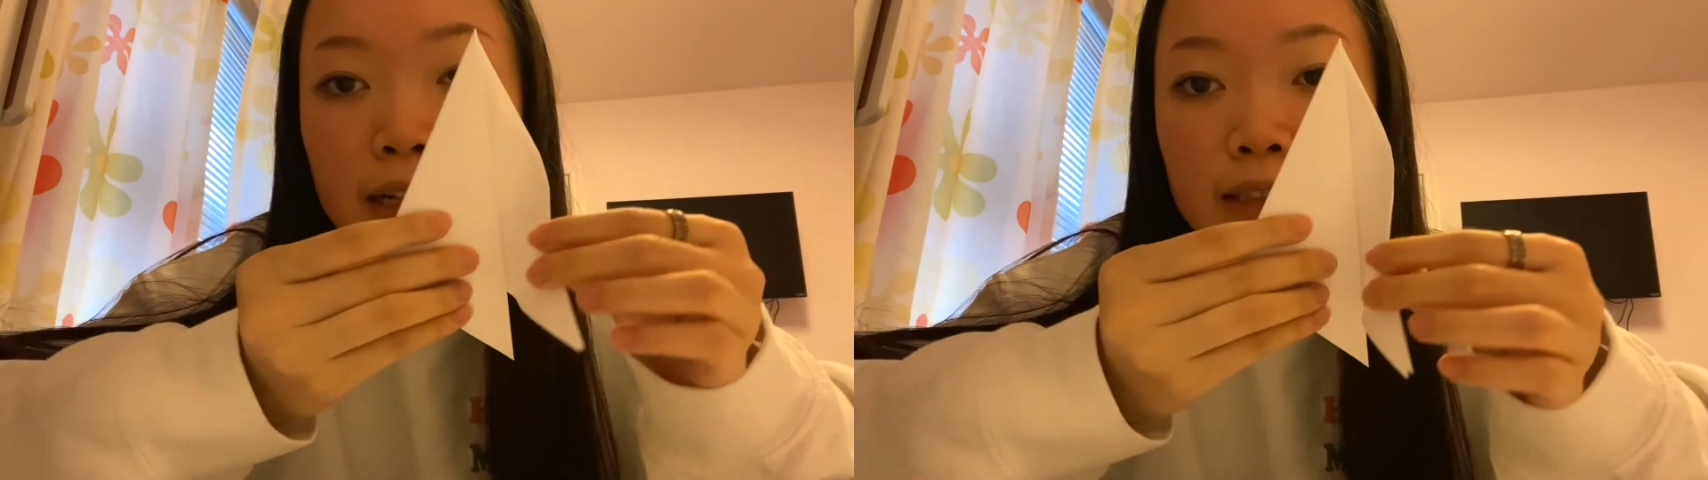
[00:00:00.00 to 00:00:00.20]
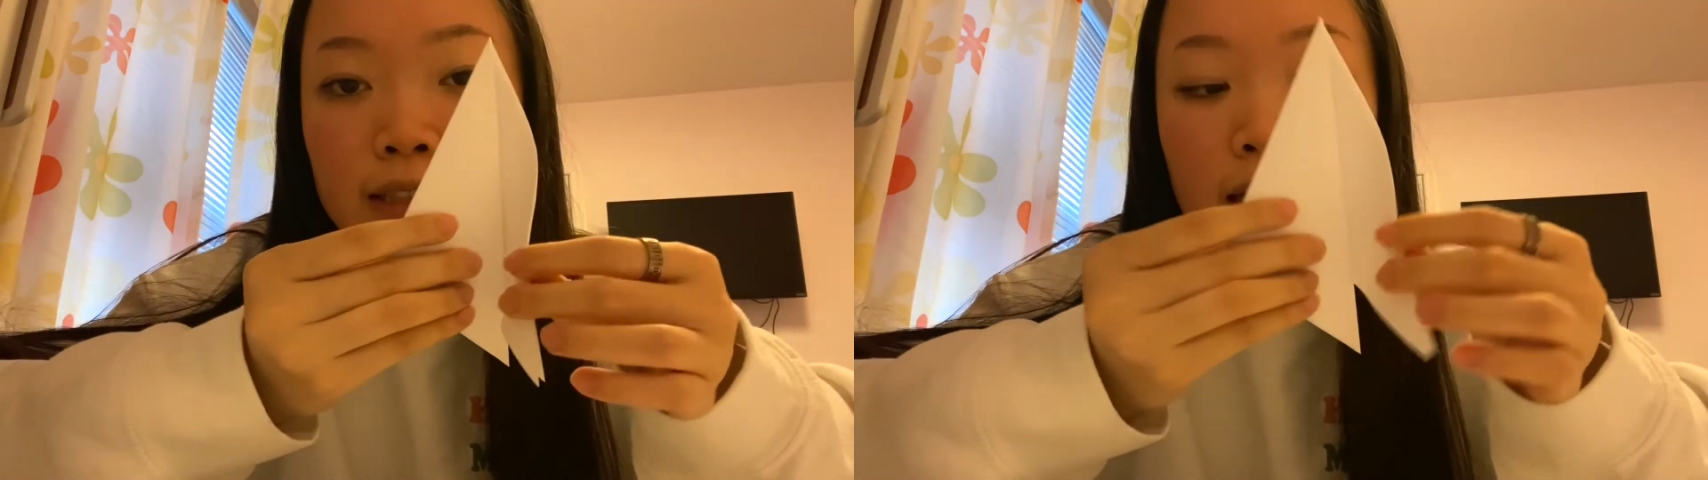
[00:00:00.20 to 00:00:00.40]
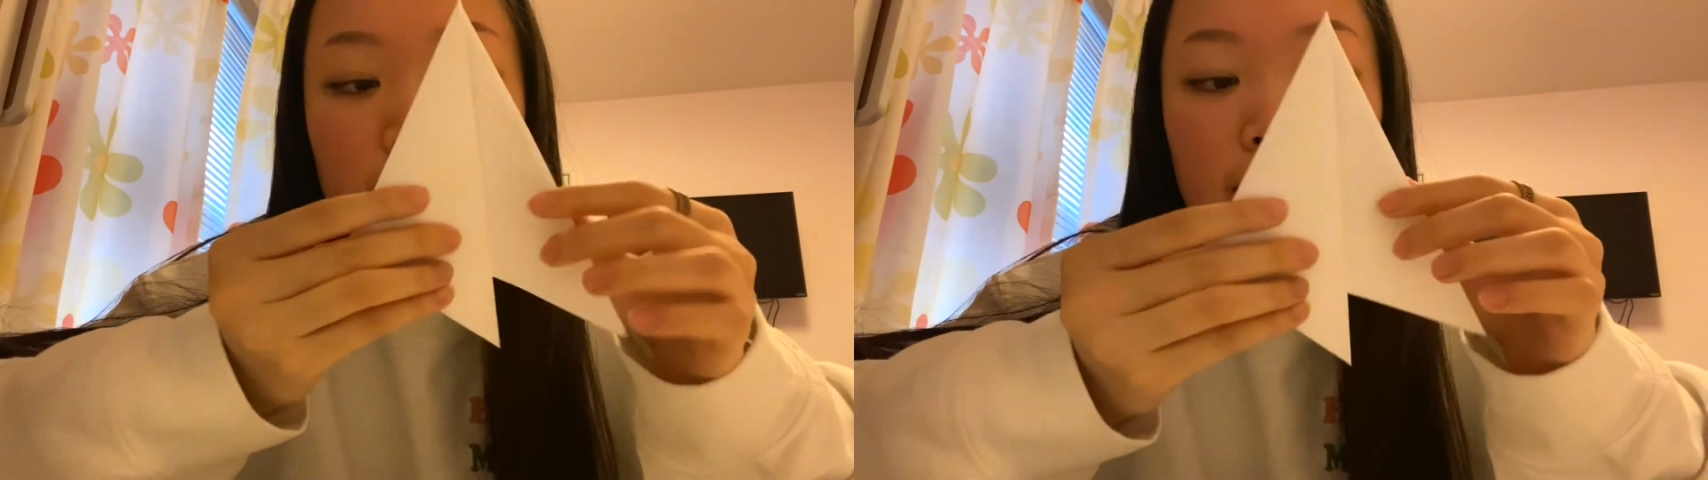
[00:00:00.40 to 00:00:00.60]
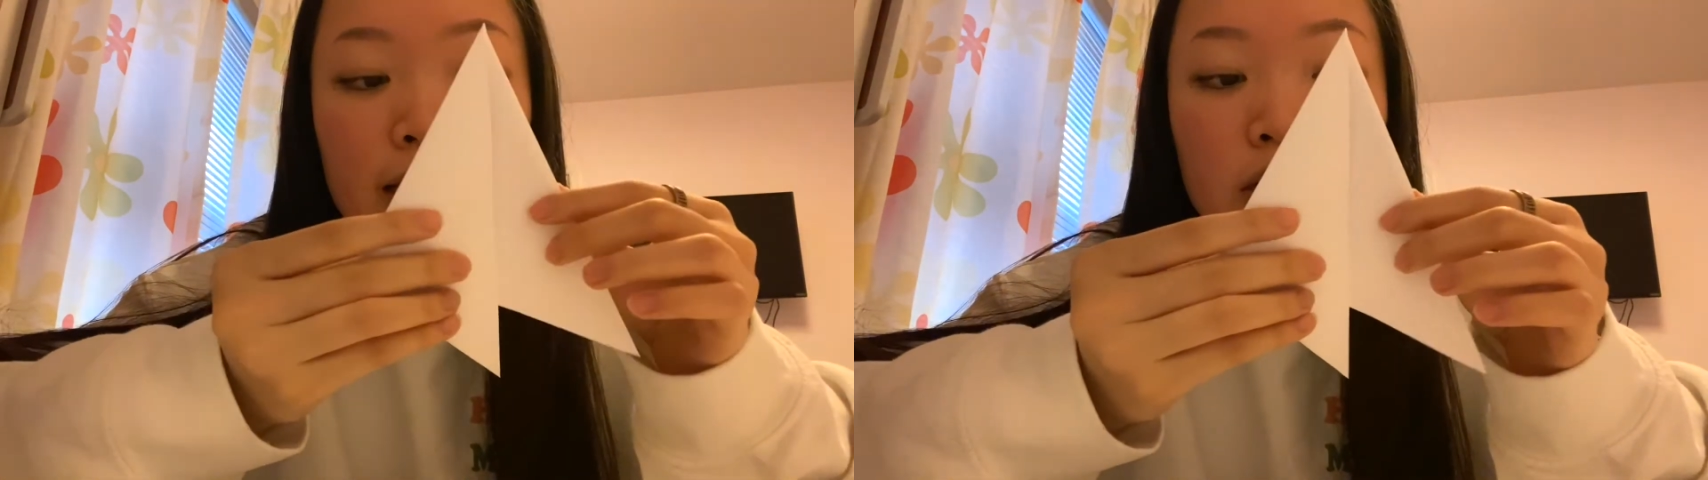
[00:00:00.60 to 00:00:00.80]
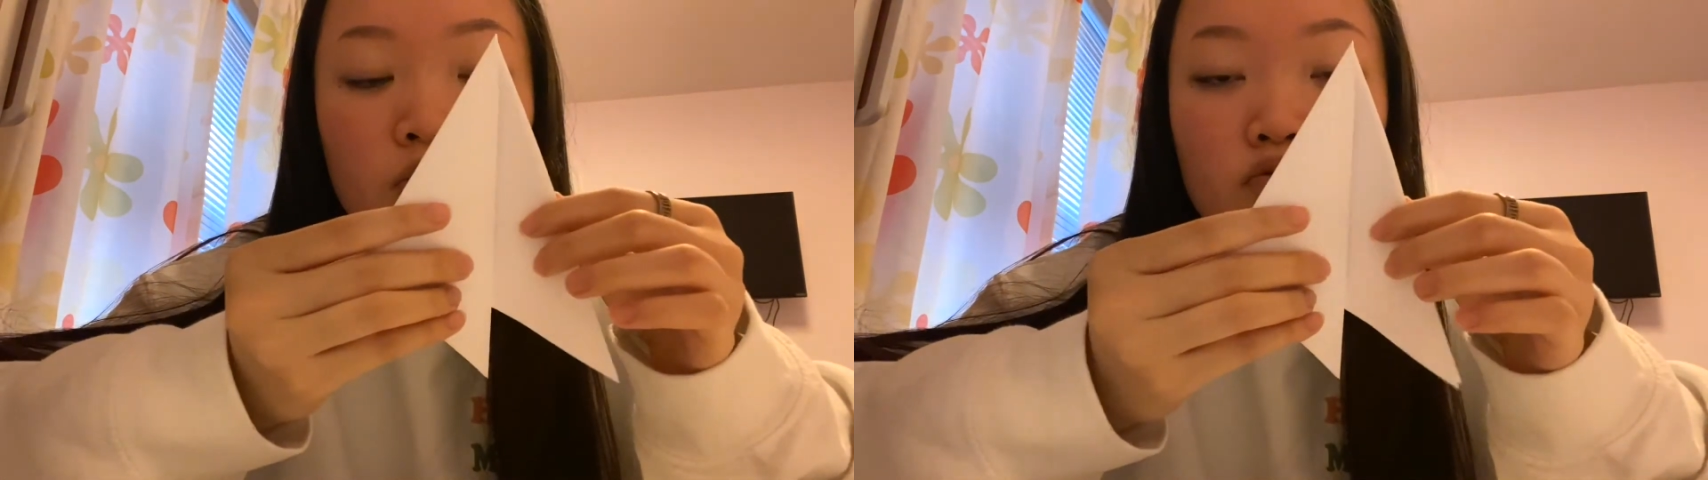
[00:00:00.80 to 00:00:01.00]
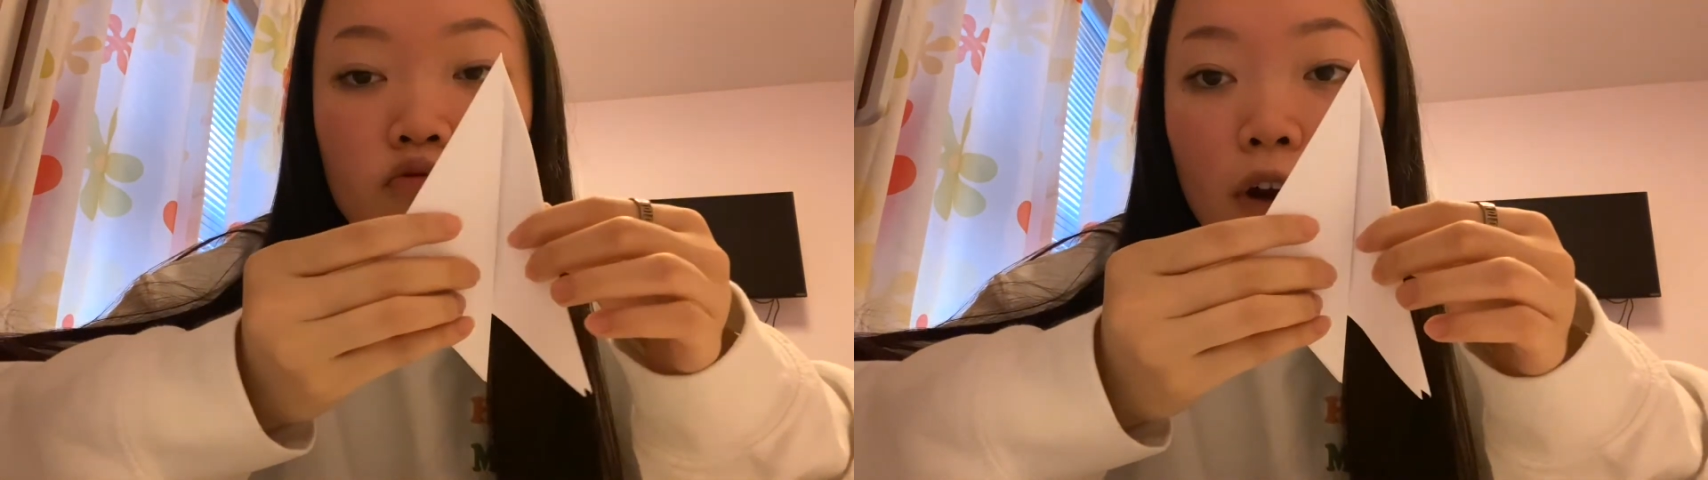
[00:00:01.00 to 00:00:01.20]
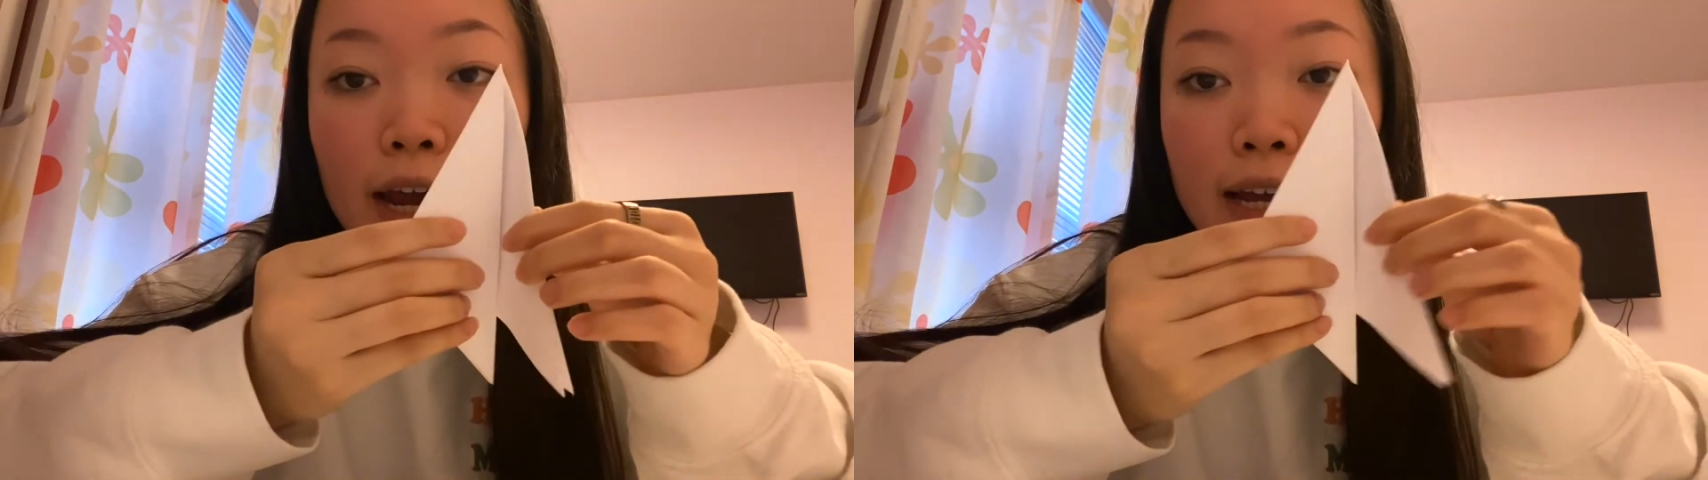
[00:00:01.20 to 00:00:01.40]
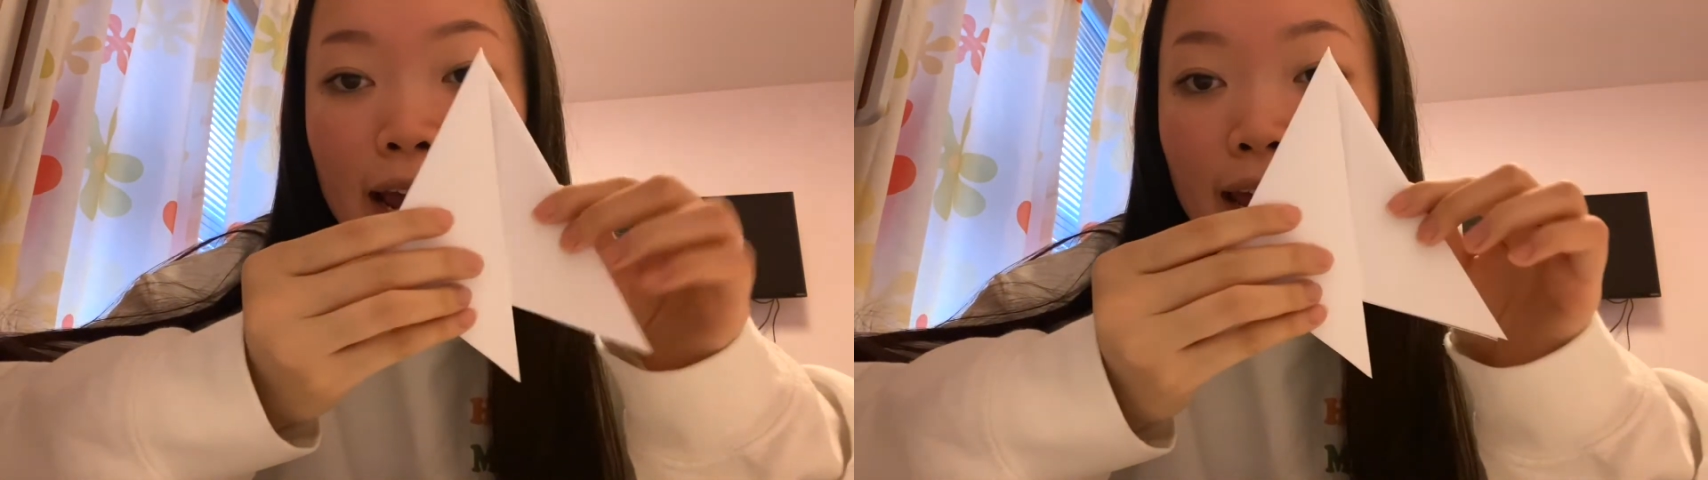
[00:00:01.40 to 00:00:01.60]
take this
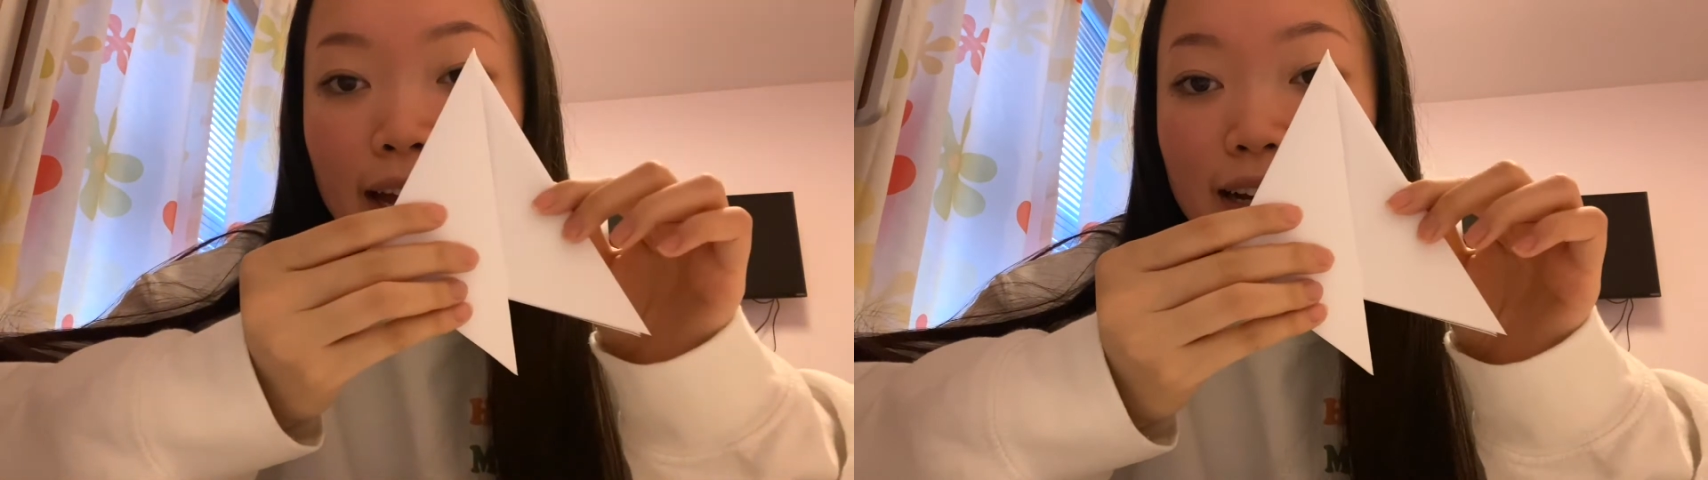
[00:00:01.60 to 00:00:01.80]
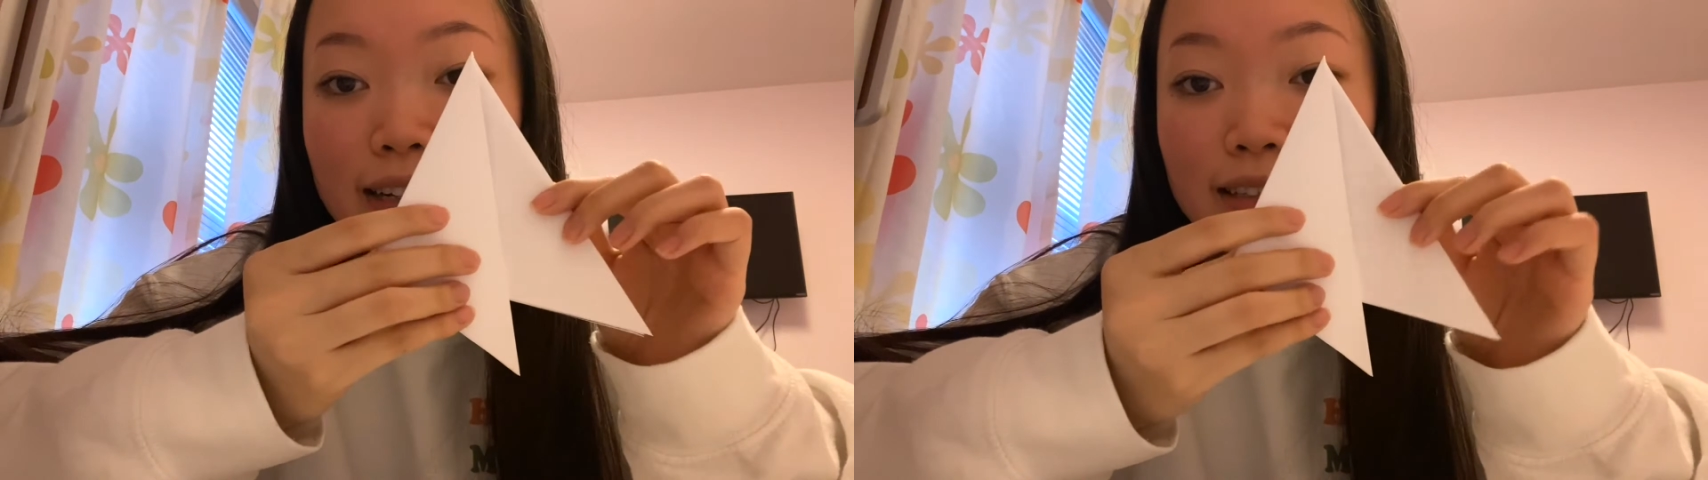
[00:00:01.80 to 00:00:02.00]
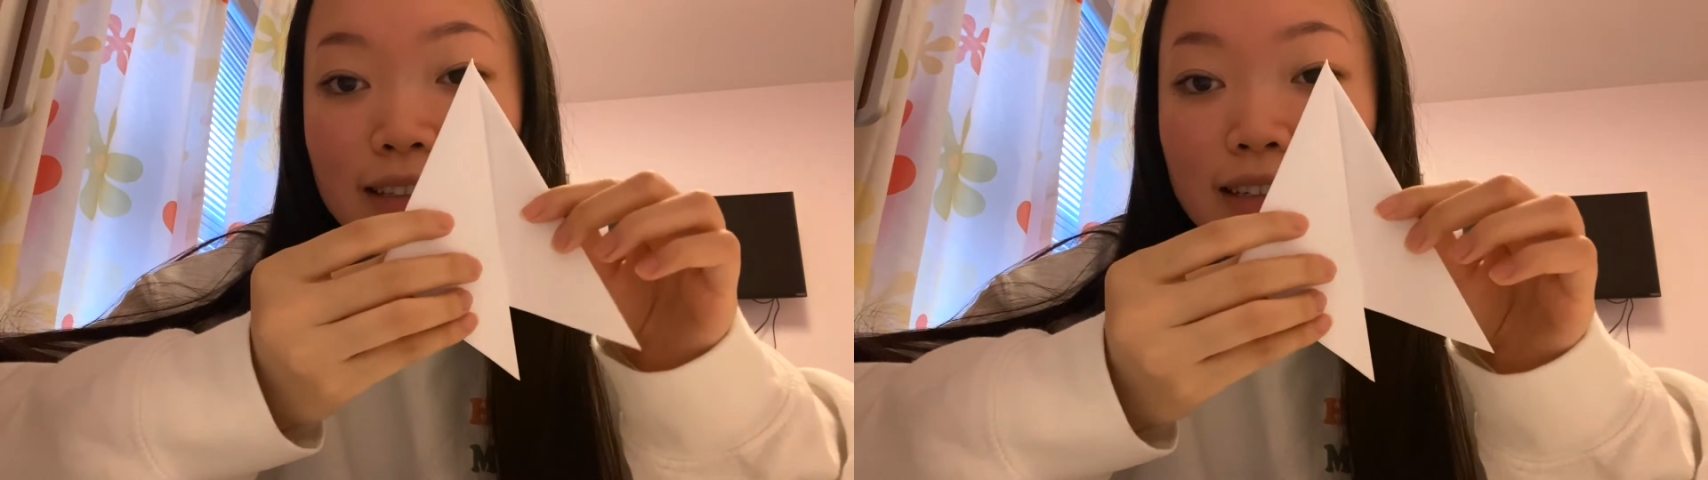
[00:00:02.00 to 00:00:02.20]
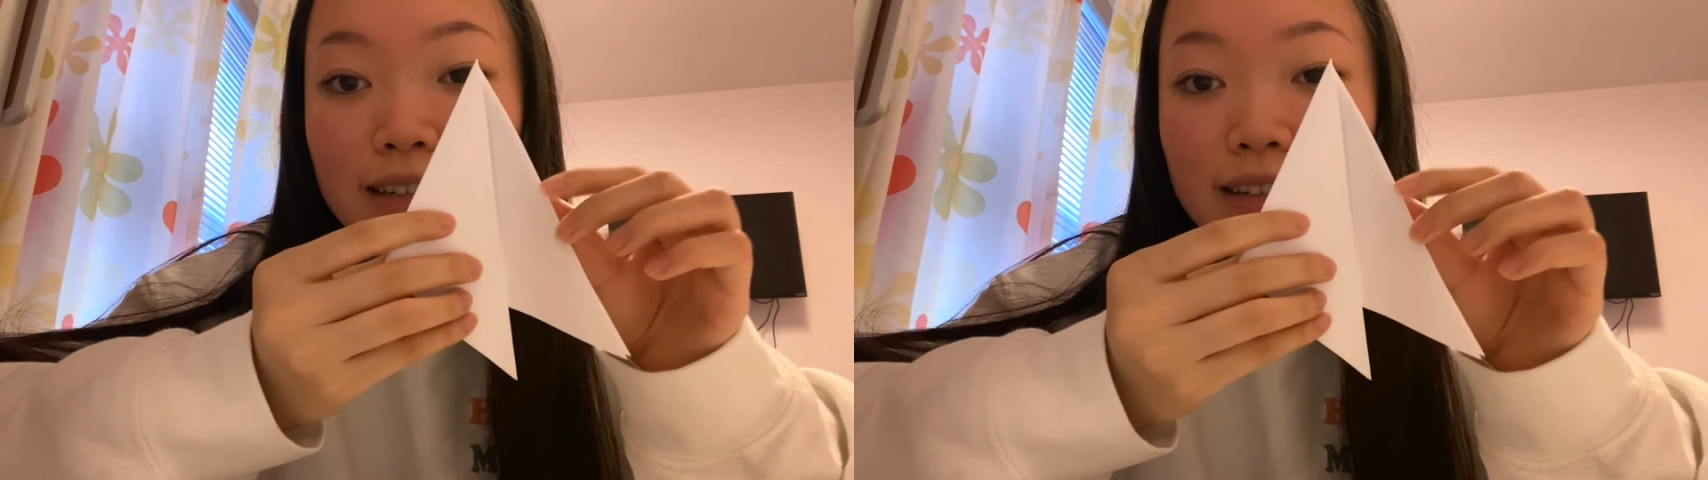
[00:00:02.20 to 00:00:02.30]
right hand